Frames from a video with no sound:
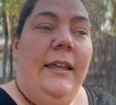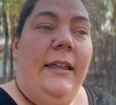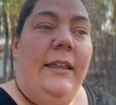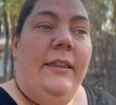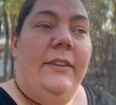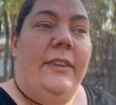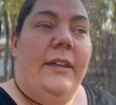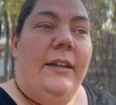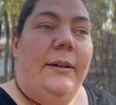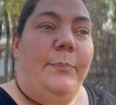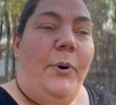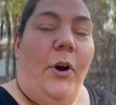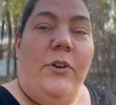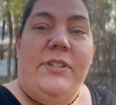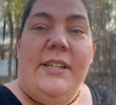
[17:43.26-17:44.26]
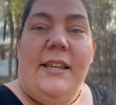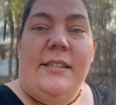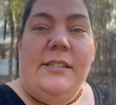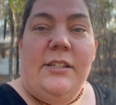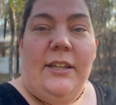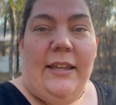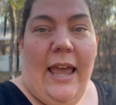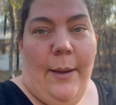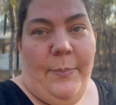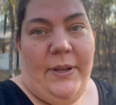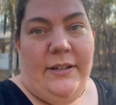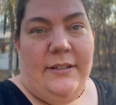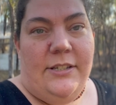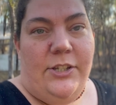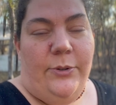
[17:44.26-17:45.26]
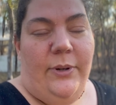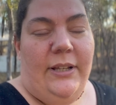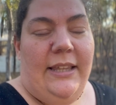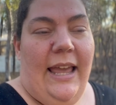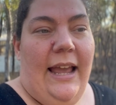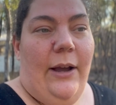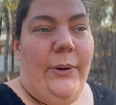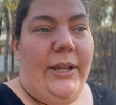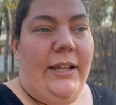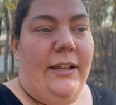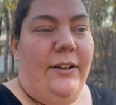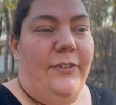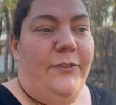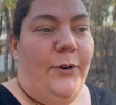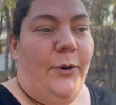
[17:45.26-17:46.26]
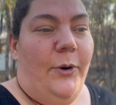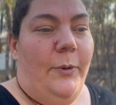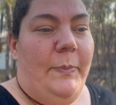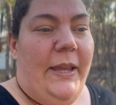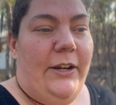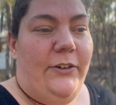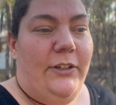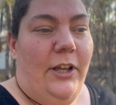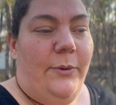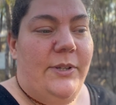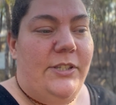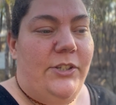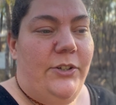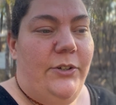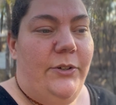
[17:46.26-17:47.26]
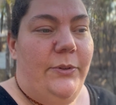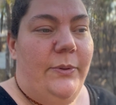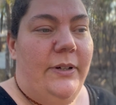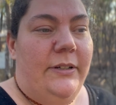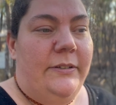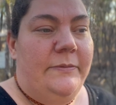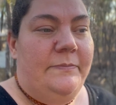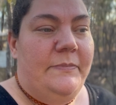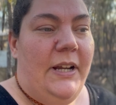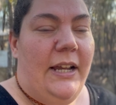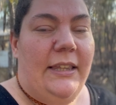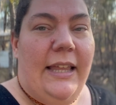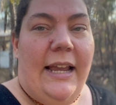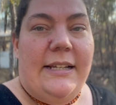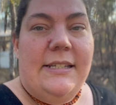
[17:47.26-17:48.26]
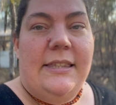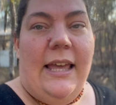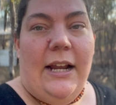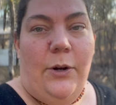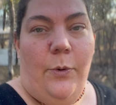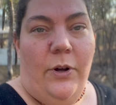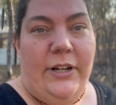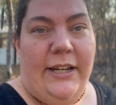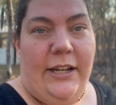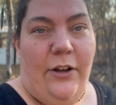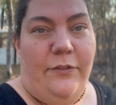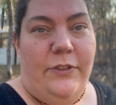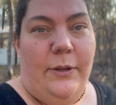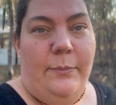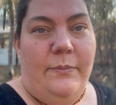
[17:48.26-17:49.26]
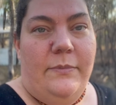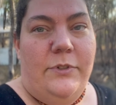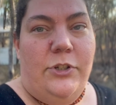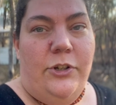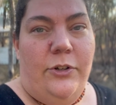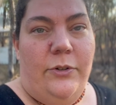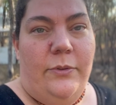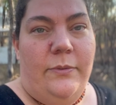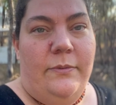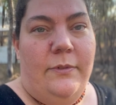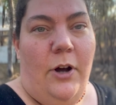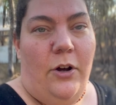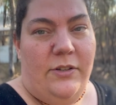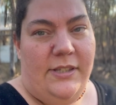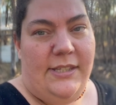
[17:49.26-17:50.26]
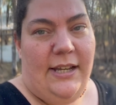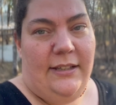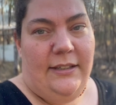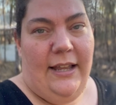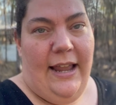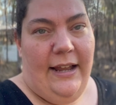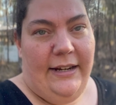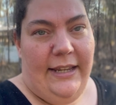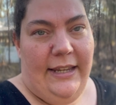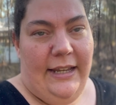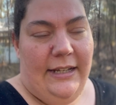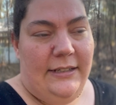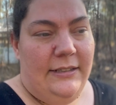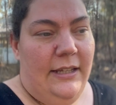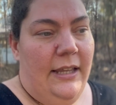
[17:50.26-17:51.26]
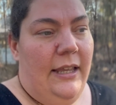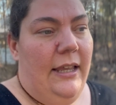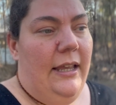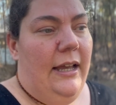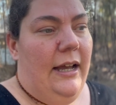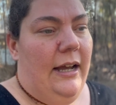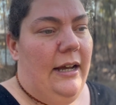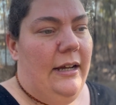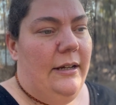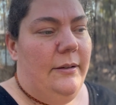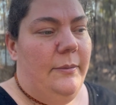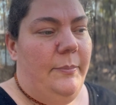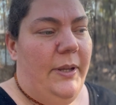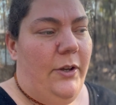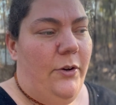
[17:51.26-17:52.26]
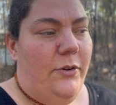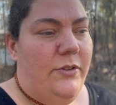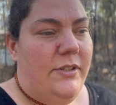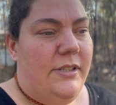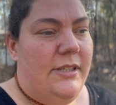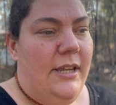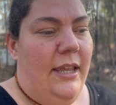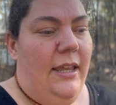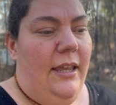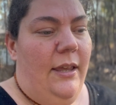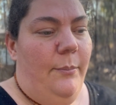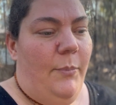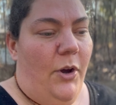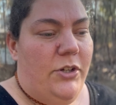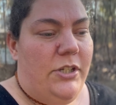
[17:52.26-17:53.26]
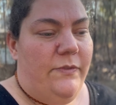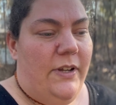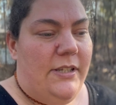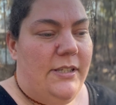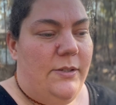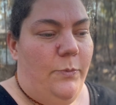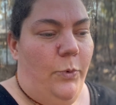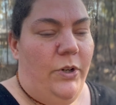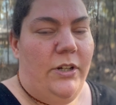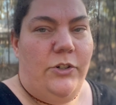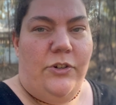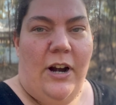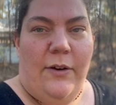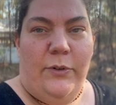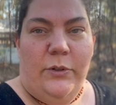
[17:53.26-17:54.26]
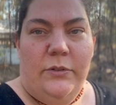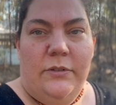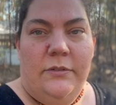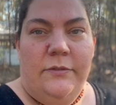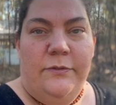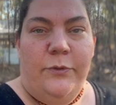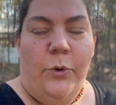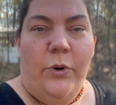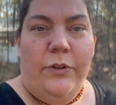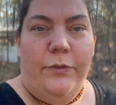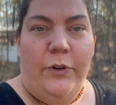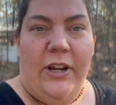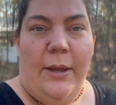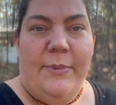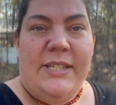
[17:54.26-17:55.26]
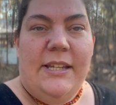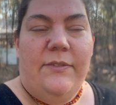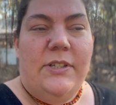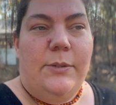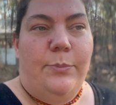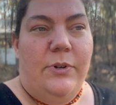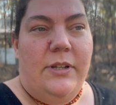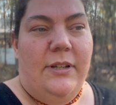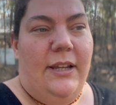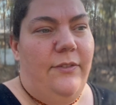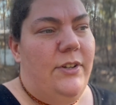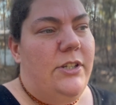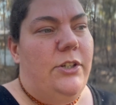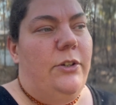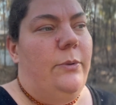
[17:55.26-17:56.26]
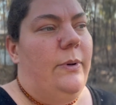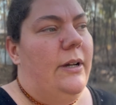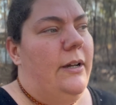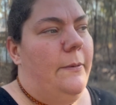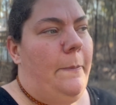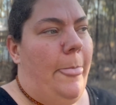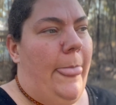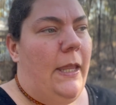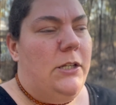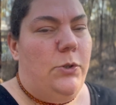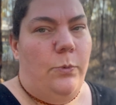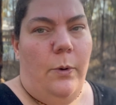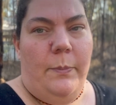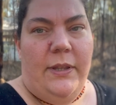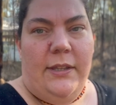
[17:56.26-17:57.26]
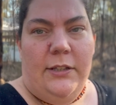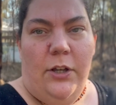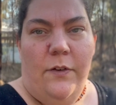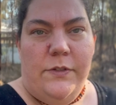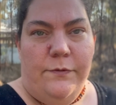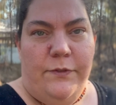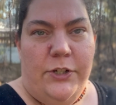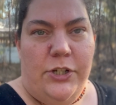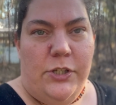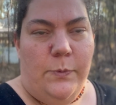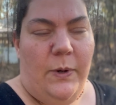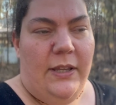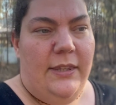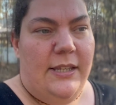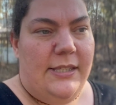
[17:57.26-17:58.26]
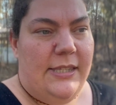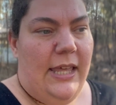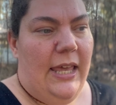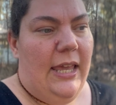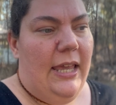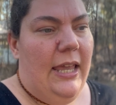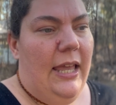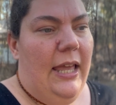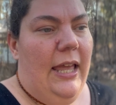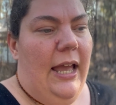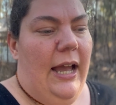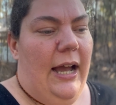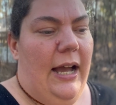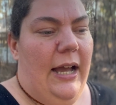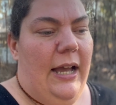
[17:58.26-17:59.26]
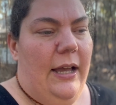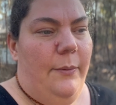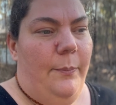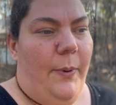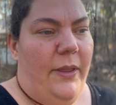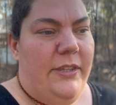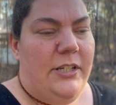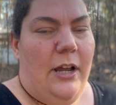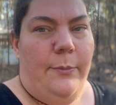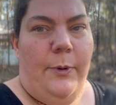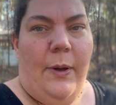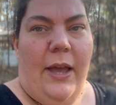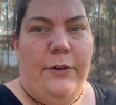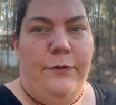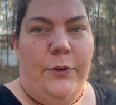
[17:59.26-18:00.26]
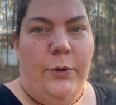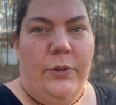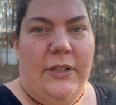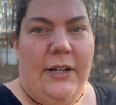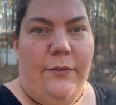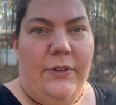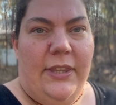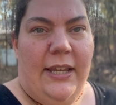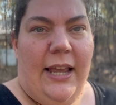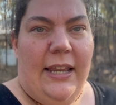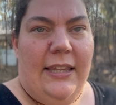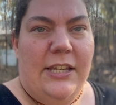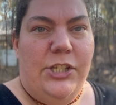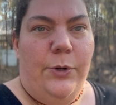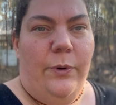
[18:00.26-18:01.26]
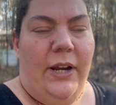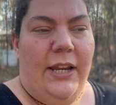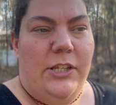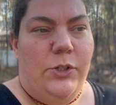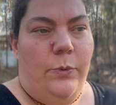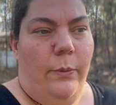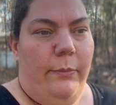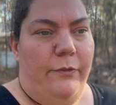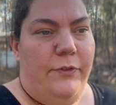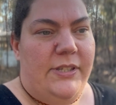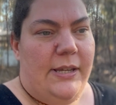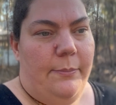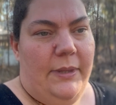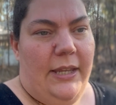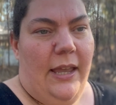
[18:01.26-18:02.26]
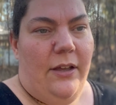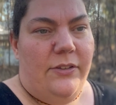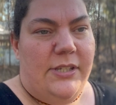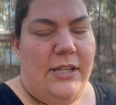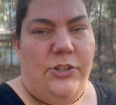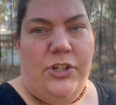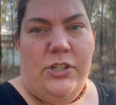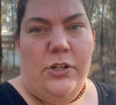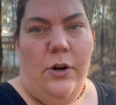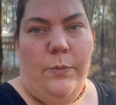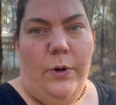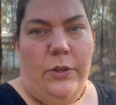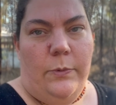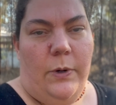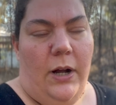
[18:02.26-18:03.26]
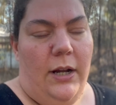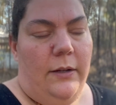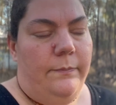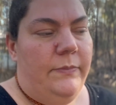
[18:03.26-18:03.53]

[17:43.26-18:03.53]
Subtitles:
the process to happen, to allowing for Peter and Lois to collect that quantity of them to on sell out here, because most of us wouldn't travel for the food hampers, even to Toowoomba, the loaves and fishes one that's there. By the time you add fuel and everything, unless you were in Toowoomba for something else, it's just not worthwhile.